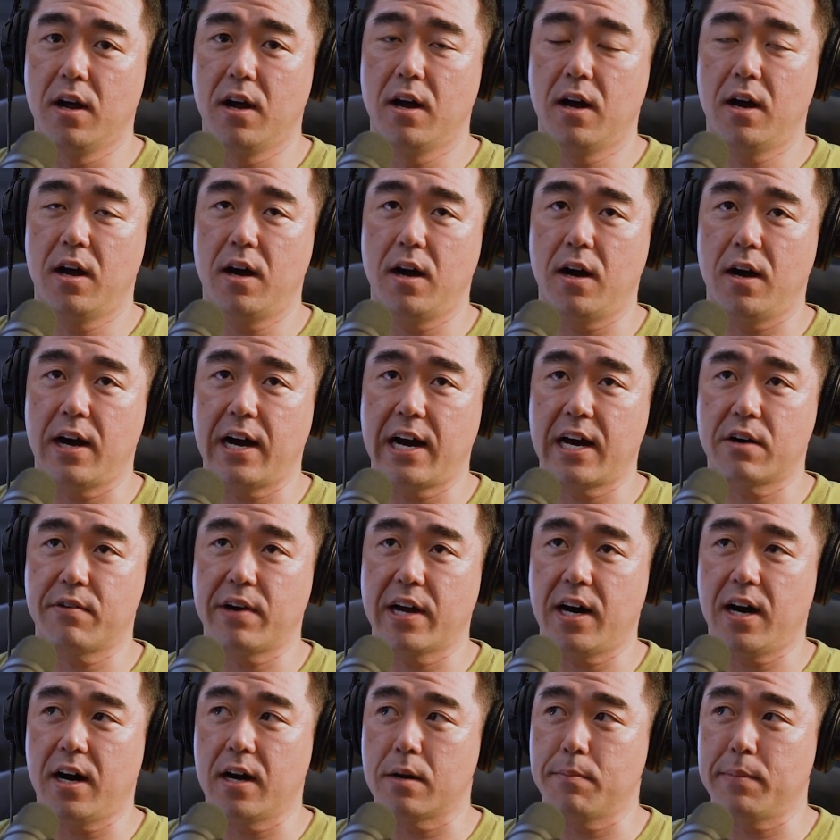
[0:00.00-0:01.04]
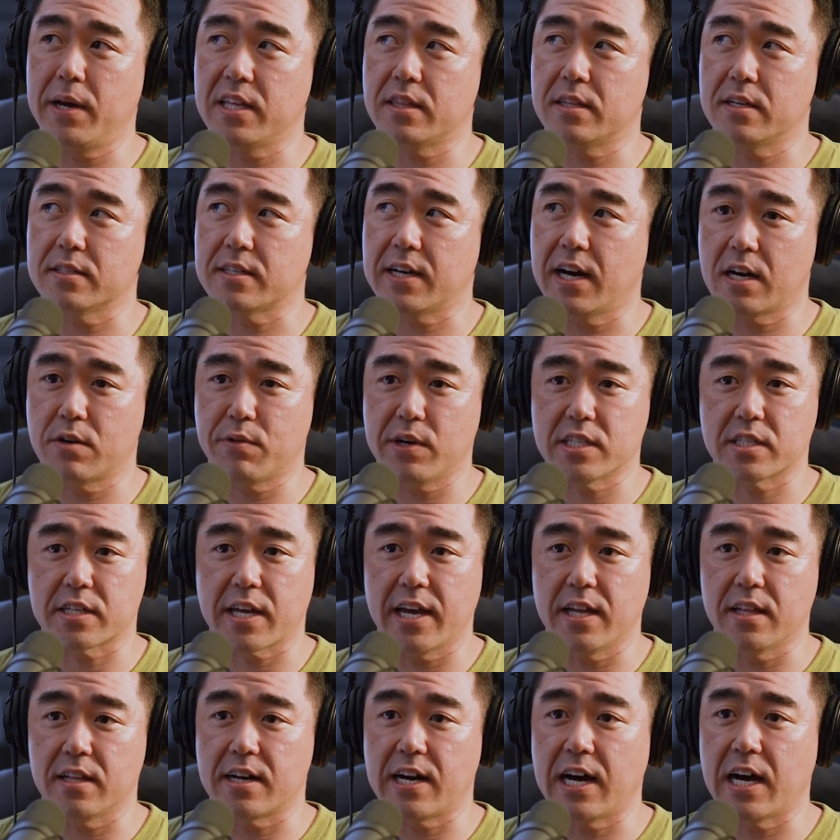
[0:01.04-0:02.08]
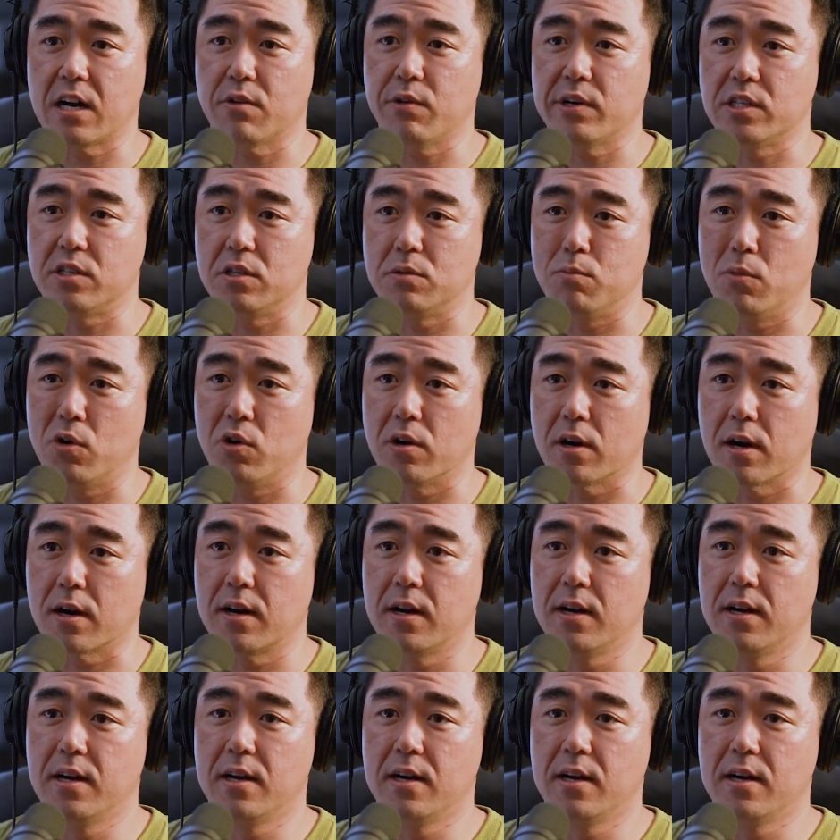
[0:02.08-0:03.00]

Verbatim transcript: Huh, how do I automate this? How do I scale it? How do I do more?